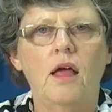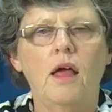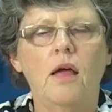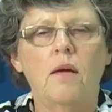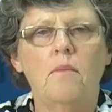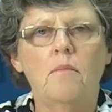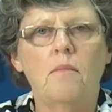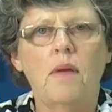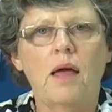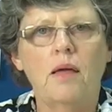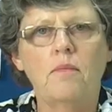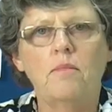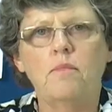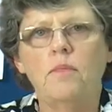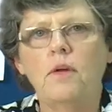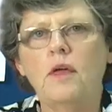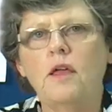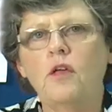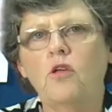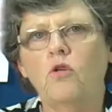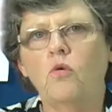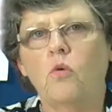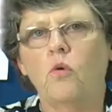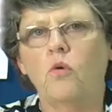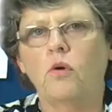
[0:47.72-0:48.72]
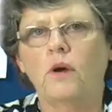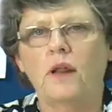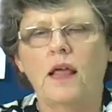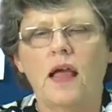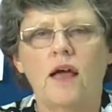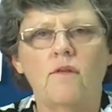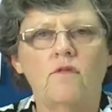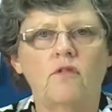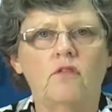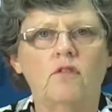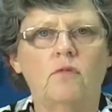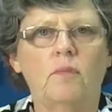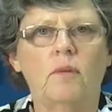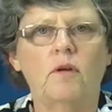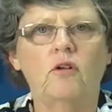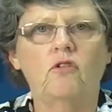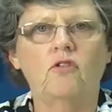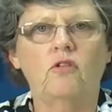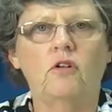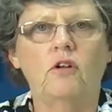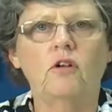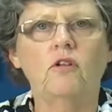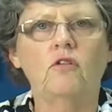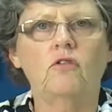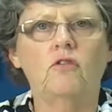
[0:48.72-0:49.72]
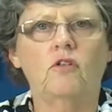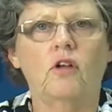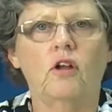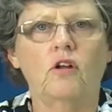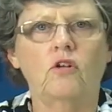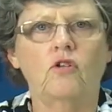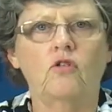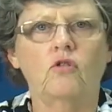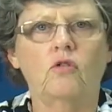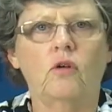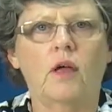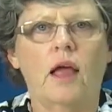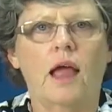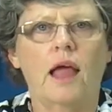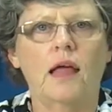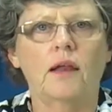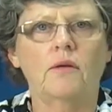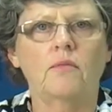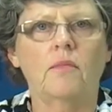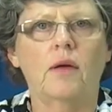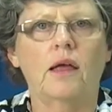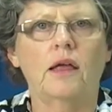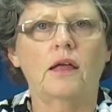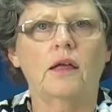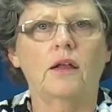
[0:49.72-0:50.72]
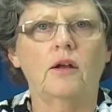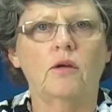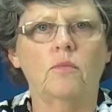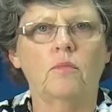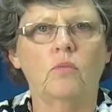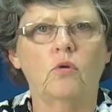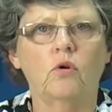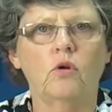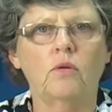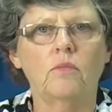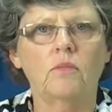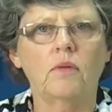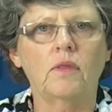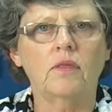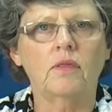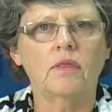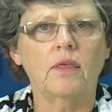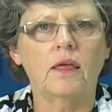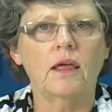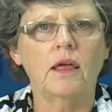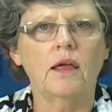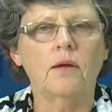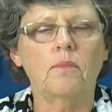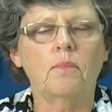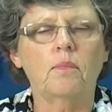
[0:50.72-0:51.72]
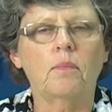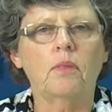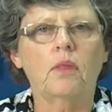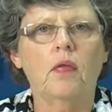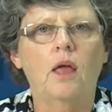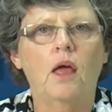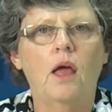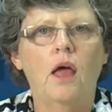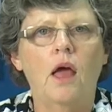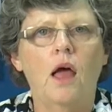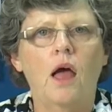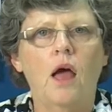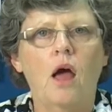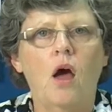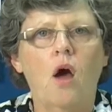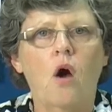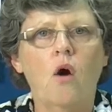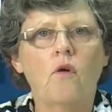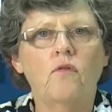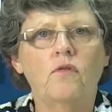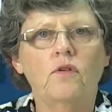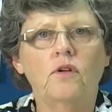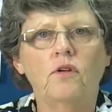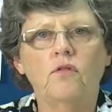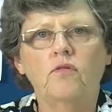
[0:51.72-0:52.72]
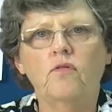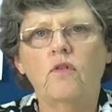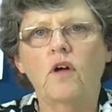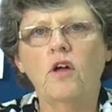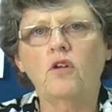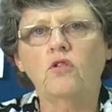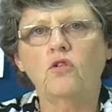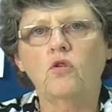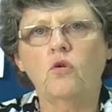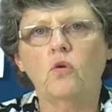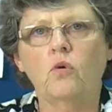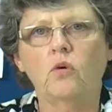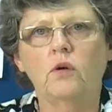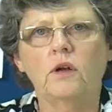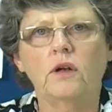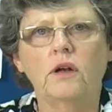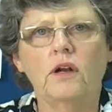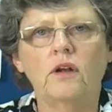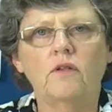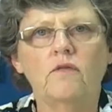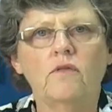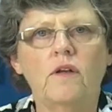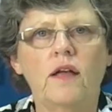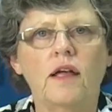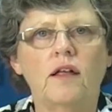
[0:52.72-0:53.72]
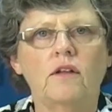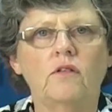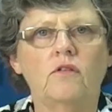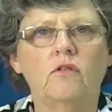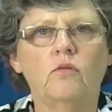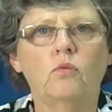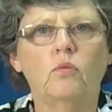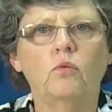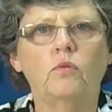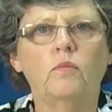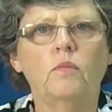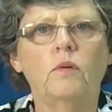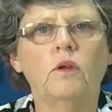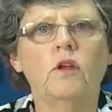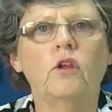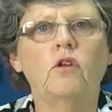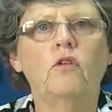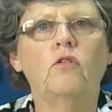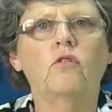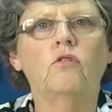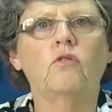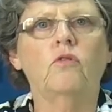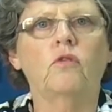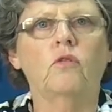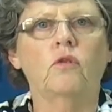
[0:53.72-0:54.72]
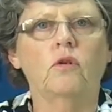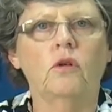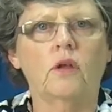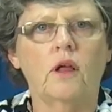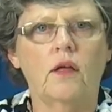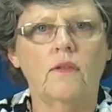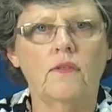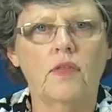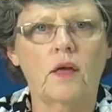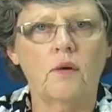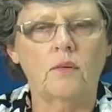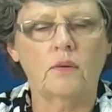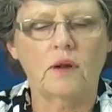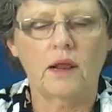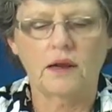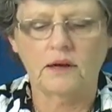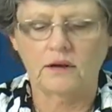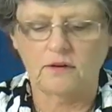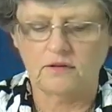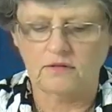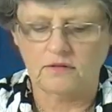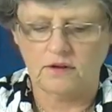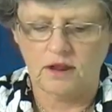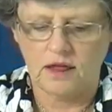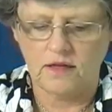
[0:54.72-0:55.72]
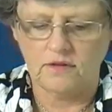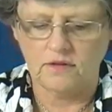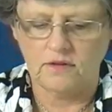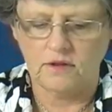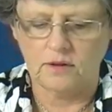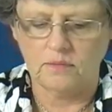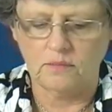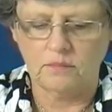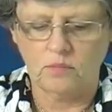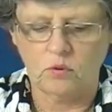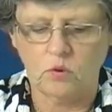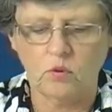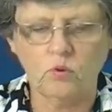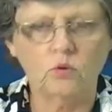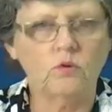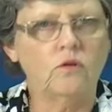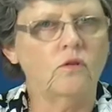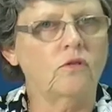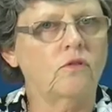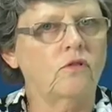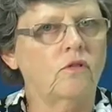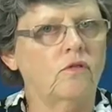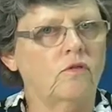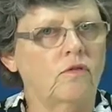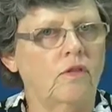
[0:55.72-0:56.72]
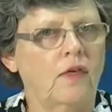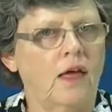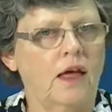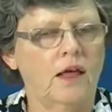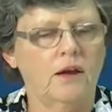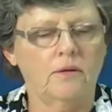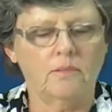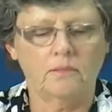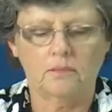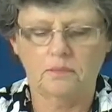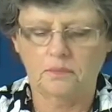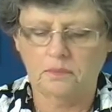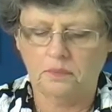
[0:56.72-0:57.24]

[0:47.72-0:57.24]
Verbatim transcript: Maybe you already have a specialist and you can make an appointment there. Often a phone call in advance would be useful and they will understand the importance of that.